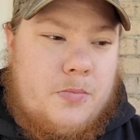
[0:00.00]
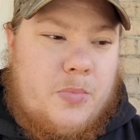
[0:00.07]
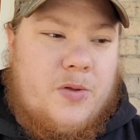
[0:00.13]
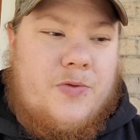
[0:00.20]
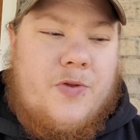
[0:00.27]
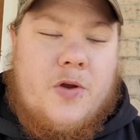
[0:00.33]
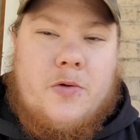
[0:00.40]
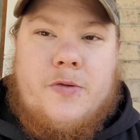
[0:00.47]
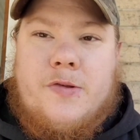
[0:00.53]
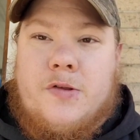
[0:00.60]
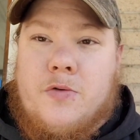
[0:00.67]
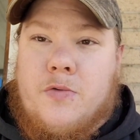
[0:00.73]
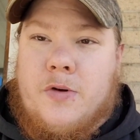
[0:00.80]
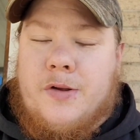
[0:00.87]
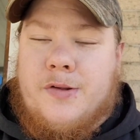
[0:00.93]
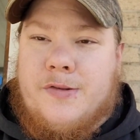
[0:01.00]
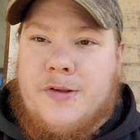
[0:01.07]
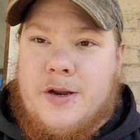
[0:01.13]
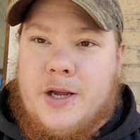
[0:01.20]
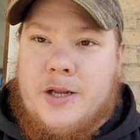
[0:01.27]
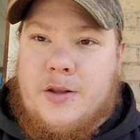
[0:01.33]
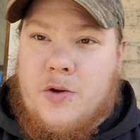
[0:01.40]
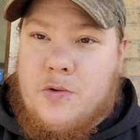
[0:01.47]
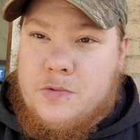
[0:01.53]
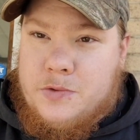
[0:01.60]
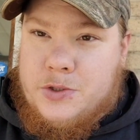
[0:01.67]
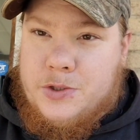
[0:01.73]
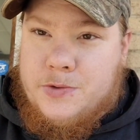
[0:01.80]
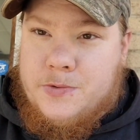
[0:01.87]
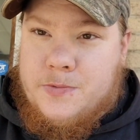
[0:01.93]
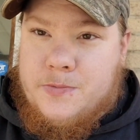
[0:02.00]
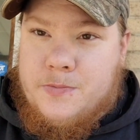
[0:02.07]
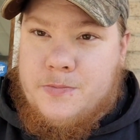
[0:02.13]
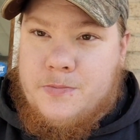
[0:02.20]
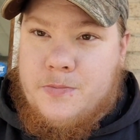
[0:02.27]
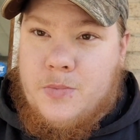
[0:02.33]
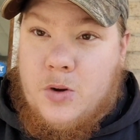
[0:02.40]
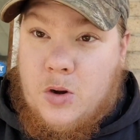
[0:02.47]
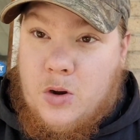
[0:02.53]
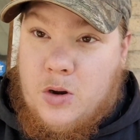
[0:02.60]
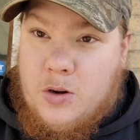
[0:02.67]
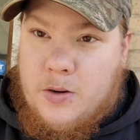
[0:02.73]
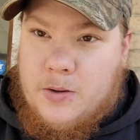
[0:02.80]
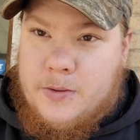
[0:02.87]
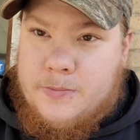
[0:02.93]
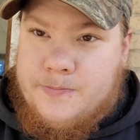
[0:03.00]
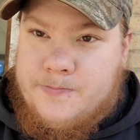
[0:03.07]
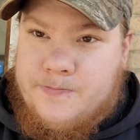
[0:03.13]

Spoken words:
But those stories that I told you are: